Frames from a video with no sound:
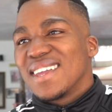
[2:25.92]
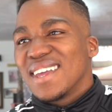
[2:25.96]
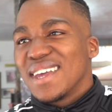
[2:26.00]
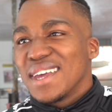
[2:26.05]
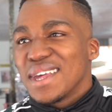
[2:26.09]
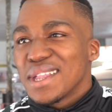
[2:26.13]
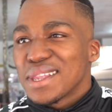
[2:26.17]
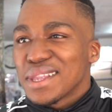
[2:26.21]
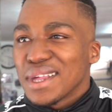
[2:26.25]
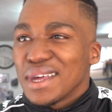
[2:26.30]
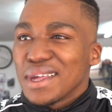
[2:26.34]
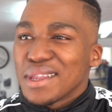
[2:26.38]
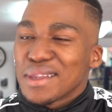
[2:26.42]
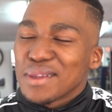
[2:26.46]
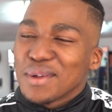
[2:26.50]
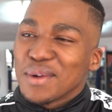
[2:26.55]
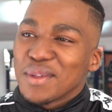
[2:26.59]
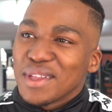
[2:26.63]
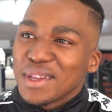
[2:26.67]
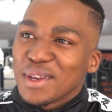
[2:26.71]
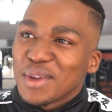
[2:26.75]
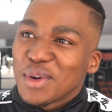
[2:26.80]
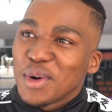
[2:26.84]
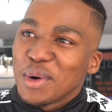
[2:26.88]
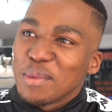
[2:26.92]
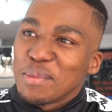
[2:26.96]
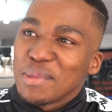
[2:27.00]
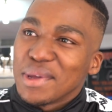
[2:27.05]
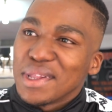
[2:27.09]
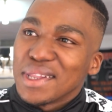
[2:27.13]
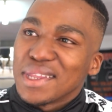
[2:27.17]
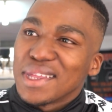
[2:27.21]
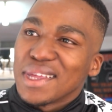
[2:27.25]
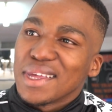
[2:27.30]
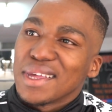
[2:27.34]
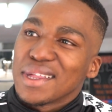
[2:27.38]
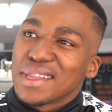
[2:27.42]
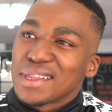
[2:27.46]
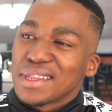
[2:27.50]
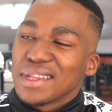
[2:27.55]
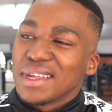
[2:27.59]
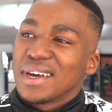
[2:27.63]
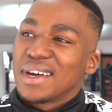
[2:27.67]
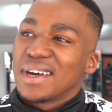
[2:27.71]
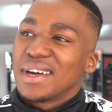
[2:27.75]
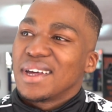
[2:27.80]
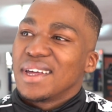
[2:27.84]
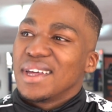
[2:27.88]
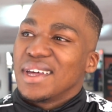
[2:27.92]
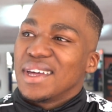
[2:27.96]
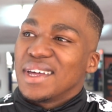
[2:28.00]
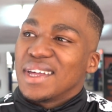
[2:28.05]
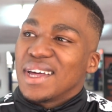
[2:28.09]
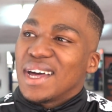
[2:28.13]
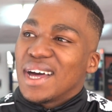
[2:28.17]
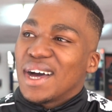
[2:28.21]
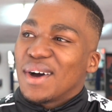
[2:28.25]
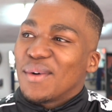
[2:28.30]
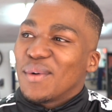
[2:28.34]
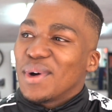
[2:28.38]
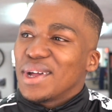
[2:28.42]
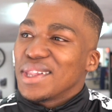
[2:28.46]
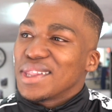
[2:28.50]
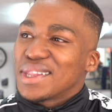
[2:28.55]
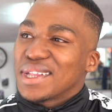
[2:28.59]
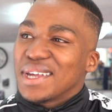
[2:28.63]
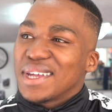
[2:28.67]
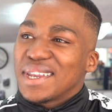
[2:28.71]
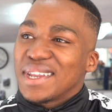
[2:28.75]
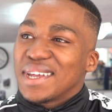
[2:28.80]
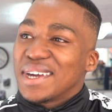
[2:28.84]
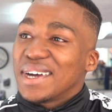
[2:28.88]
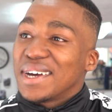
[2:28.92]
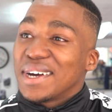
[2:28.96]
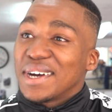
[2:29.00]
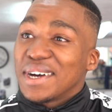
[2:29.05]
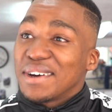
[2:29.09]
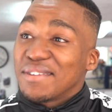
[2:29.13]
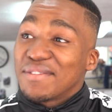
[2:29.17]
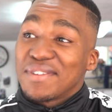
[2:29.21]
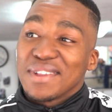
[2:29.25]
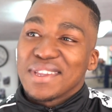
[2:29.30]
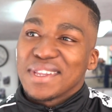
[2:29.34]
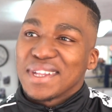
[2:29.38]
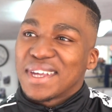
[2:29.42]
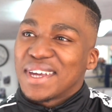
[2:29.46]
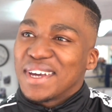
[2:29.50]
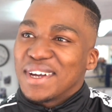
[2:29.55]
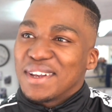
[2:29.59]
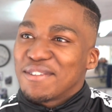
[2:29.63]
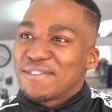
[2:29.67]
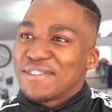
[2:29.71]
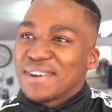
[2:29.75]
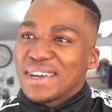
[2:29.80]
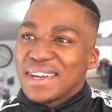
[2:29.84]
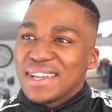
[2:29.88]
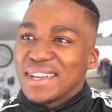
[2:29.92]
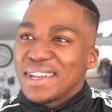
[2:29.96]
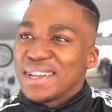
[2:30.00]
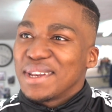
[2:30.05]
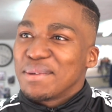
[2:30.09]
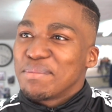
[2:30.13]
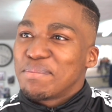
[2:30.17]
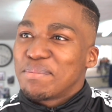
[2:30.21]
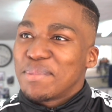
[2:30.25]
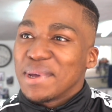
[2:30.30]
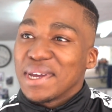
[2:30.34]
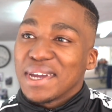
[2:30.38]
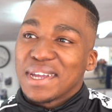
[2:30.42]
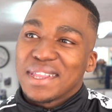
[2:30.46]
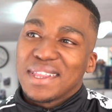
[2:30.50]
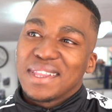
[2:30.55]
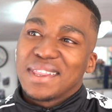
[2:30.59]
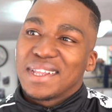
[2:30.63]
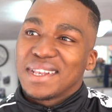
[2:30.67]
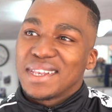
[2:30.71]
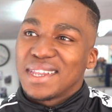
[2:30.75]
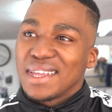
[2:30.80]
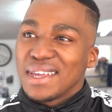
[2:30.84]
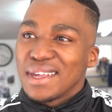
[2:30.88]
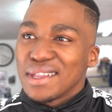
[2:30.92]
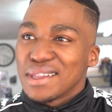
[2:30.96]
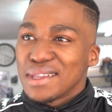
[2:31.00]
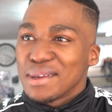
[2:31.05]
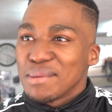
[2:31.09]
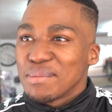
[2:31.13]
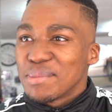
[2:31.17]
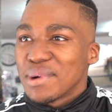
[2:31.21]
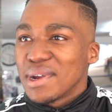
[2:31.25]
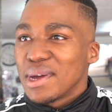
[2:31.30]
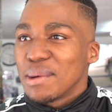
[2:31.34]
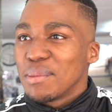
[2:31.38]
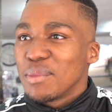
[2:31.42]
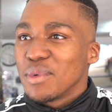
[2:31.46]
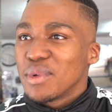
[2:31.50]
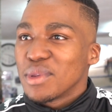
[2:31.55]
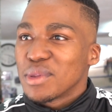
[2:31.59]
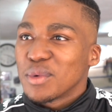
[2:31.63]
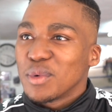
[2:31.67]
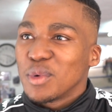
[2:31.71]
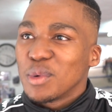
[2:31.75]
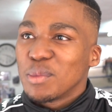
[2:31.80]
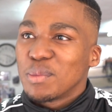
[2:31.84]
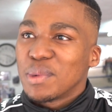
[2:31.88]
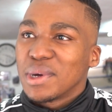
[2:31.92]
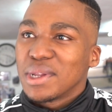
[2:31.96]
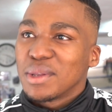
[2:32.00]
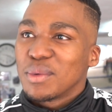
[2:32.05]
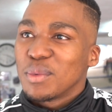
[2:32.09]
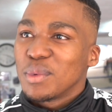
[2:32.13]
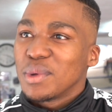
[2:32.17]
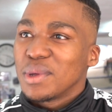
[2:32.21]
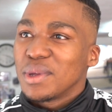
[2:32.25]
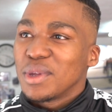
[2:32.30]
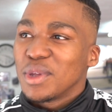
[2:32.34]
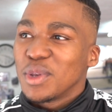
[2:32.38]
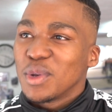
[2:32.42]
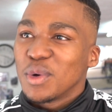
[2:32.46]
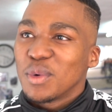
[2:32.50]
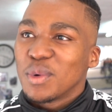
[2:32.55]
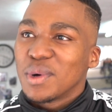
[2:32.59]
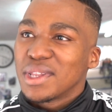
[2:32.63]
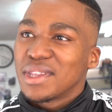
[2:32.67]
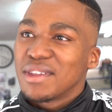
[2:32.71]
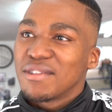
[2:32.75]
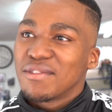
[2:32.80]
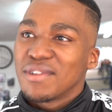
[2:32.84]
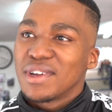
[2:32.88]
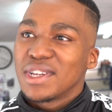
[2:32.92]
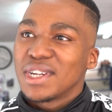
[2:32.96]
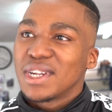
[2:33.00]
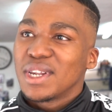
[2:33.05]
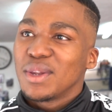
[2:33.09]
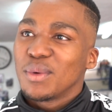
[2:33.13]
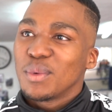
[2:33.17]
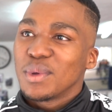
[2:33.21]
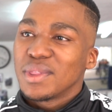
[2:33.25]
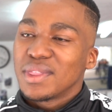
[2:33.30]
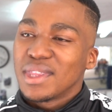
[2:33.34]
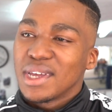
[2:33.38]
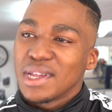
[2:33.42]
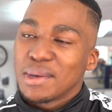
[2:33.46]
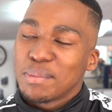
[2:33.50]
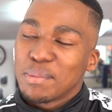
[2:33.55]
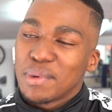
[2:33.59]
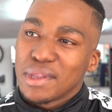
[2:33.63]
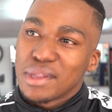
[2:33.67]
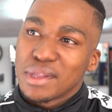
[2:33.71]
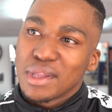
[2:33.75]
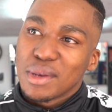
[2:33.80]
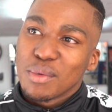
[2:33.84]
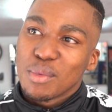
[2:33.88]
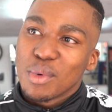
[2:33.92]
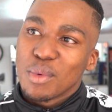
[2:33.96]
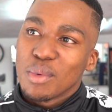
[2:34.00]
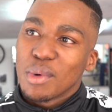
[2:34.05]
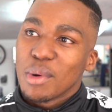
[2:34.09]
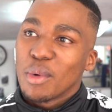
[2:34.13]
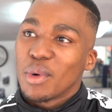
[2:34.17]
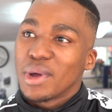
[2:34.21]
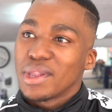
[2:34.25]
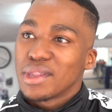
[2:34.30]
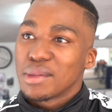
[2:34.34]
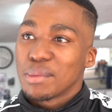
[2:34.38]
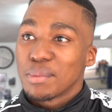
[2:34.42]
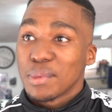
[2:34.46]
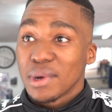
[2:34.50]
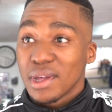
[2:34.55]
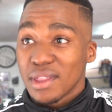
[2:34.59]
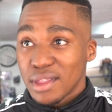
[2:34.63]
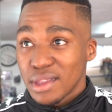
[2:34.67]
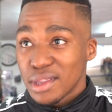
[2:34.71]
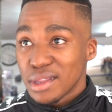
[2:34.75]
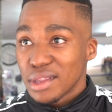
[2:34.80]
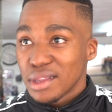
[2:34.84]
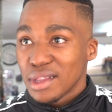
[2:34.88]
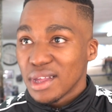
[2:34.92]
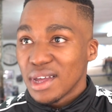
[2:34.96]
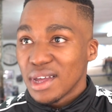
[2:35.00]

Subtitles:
Yes, I saw that comment. Yes, yeah. I once had a physical fight back in the days in primary school, but we, you know what, eventually with that person, we were once brothers.